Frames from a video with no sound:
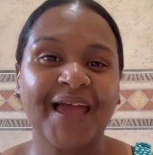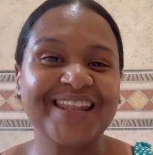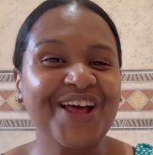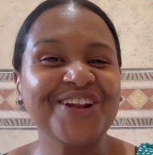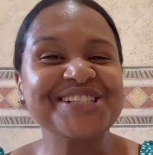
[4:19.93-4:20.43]

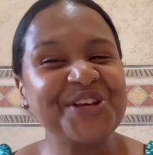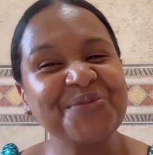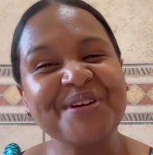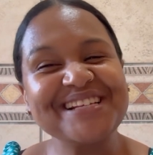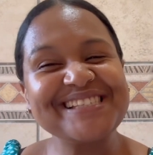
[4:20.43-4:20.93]
Now let's go
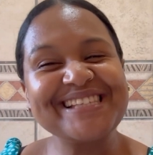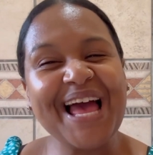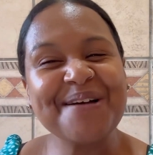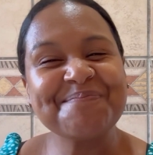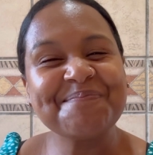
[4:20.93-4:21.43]
make
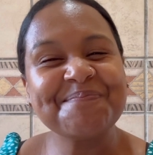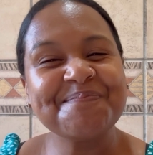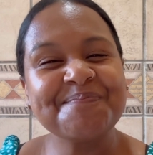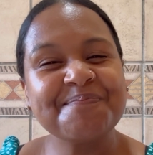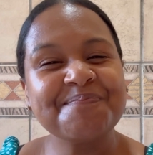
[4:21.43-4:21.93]

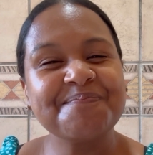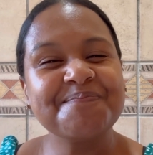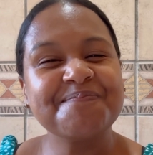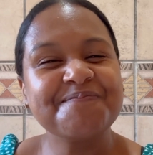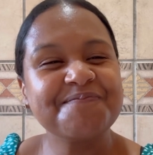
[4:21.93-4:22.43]
some
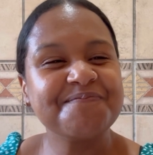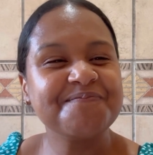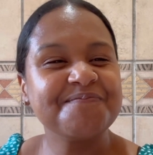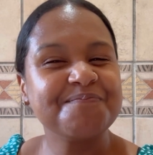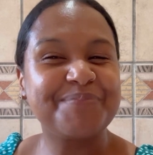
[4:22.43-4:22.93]

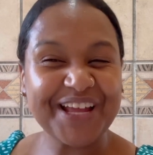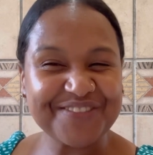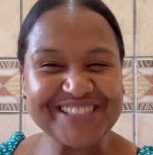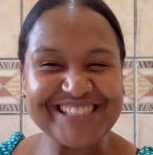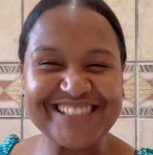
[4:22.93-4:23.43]

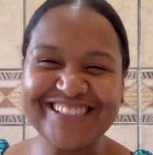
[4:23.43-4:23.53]
breakfast.